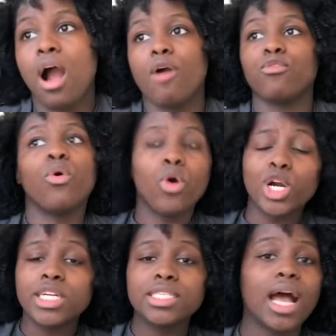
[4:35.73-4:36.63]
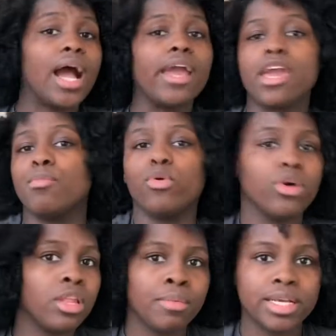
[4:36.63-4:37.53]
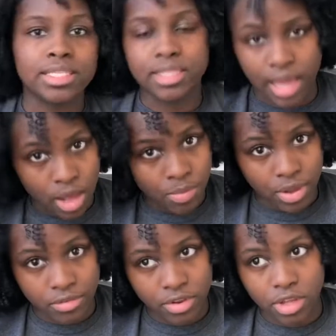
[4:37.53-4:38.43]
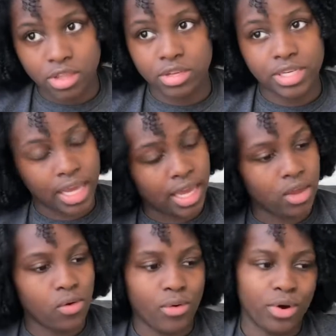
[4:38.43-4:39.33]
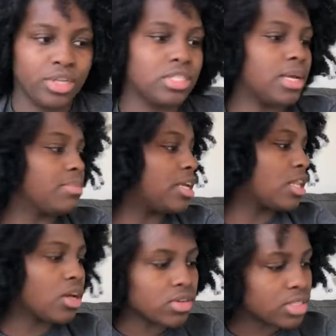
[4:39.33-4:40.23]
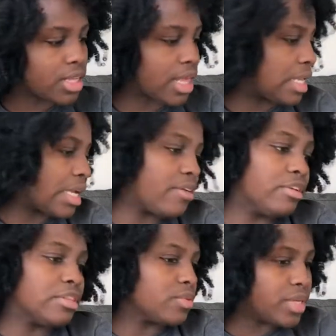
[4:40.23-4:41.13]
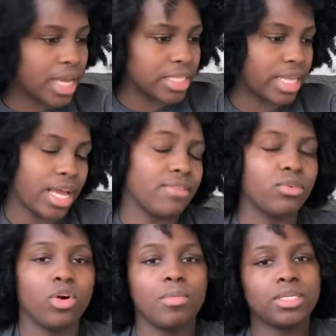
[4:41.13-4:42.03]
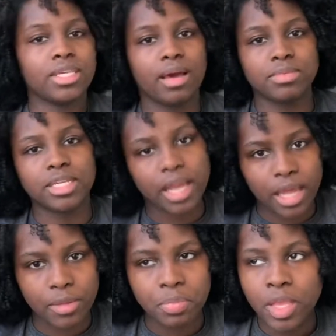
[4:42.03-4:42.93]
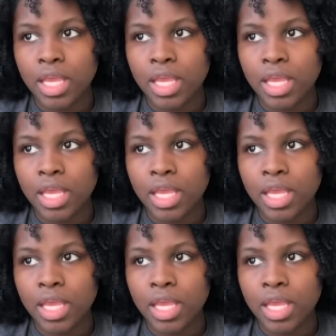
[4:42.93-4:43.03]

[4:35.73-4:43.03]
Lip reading: Of course, I am oiling my scalp every other day, or something close to that, like every 3 days. Like, I have to oil my scalp today.